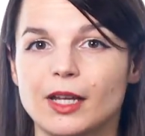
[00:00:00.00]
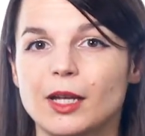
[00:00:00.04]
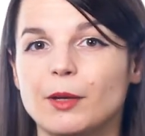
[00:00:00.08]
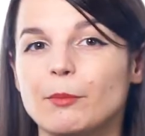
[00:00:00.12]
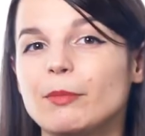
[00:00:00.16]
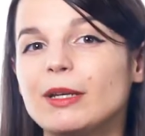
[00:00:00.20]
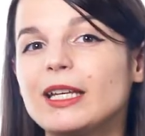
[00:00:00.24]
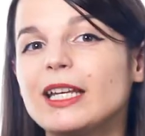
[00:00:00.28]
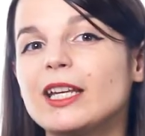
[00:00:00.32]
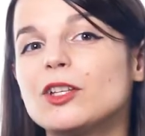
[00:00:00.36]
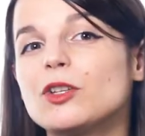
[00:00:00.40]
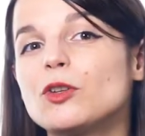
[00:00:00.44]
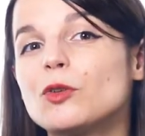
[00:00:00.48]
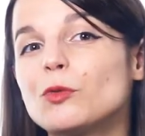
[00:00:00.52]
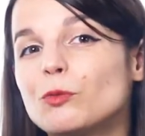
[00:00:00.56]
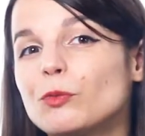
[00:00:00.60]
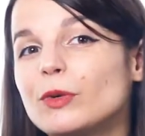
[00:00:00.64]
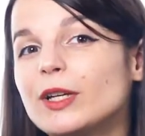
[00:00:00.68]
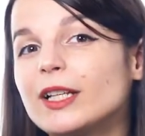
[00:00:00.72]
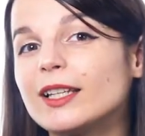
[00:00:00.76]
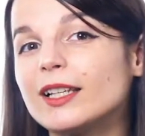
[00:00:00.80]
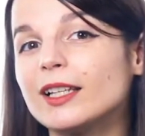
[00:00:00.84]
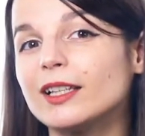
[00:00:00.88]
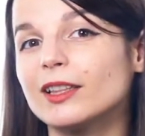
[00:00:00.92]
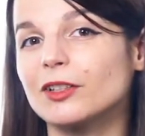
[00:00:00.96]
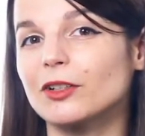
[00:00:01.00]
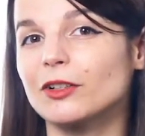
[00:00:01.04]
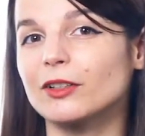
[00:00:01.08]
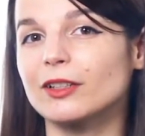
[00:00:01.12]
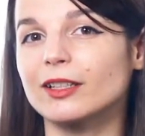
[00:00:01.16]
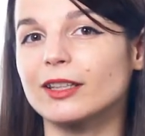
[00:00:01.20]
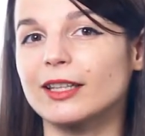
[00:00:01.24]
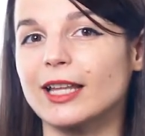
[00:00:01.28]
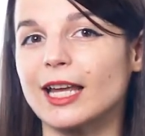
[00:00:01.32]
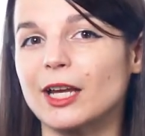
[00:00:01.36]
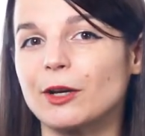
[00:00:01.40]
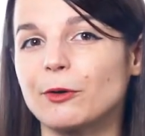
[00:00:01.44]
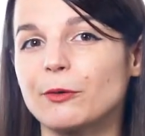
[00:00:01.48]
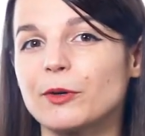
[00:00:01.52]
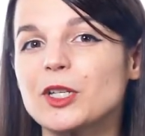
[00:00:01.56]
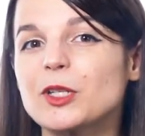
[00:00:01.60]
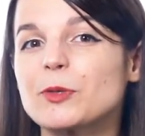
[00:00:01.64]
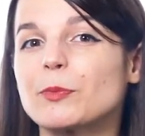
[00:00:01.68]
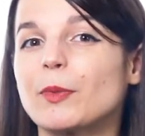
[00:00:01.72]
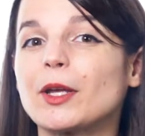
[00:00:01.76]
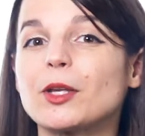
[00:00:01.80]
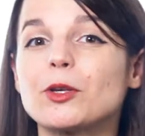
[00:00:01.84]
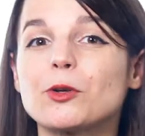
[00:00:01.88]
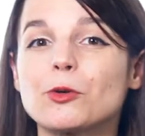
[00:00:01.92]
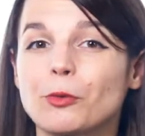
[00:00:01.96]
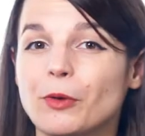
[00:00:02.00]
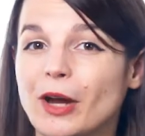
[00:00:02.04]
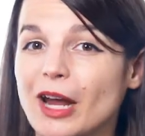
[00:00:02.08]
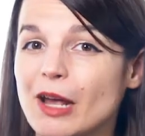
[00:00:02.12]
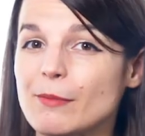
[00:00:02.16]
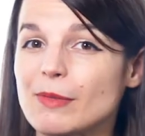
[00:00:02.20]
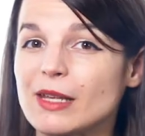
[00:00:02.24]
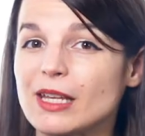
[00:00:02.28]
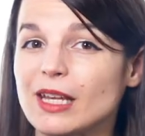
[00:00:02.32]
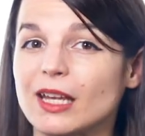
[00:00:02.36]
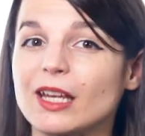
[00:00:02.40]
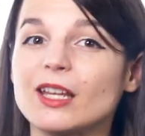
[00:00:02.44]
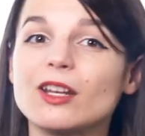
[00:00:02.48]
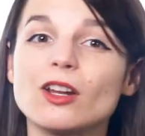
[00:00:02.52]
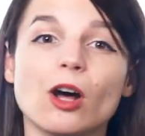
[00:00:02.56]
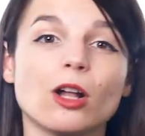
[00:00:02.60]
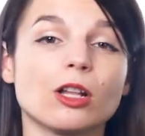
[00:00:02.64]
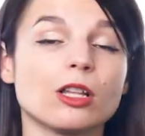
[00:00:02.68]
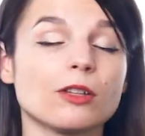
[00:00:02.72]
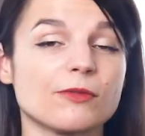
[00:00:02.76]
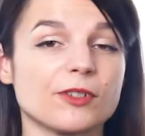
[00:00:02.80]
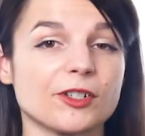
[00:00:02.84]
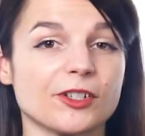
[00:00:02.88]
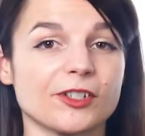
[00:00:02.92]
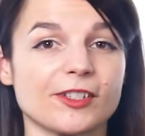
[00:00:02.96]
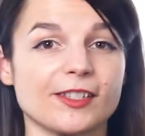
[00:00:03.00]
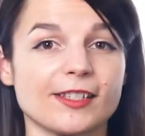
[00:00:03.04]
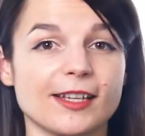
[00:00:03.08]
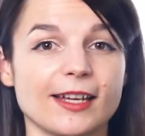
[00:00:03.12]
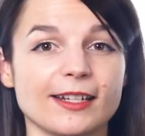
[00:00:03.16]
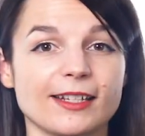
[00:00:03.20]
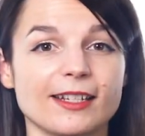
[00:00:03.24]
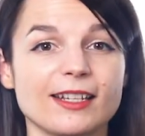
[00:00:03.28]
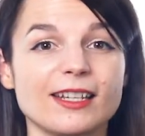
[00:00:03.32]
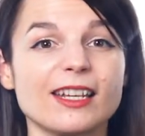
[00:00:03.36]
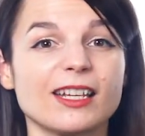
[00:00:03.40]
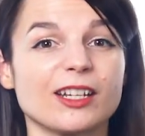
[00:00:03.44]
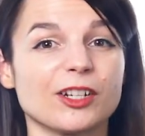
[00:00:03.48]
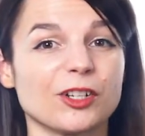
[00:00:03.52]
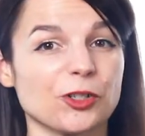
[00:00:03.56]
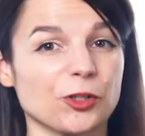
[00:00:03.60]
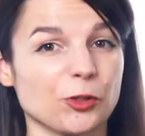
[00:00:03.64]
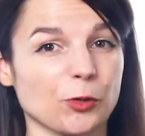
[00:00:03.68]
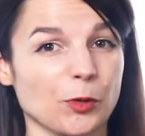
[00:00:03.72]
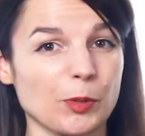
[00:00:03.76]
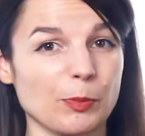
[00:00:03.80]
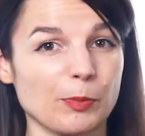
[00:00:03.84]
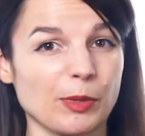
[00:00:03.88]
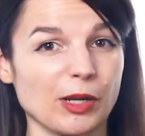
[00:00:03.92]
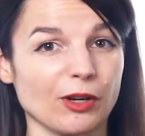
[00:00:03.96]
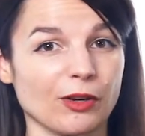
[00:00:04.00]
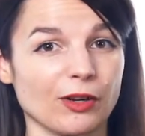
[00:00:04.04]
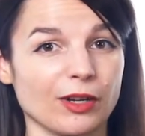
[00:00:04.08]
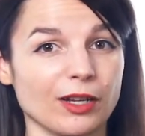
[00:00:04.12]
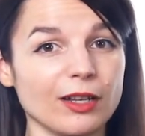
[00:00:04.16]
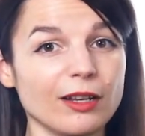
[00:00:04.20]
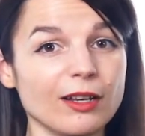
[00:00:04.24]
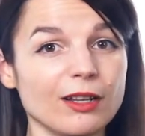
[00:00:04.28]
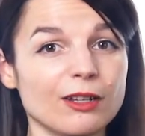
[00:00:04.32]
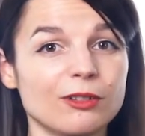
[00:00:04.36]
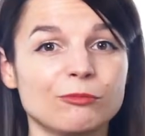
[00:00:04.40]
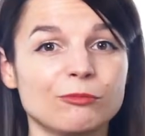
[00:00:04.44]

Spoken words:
But can you really learn a language by cramming in all of your studying in a short period?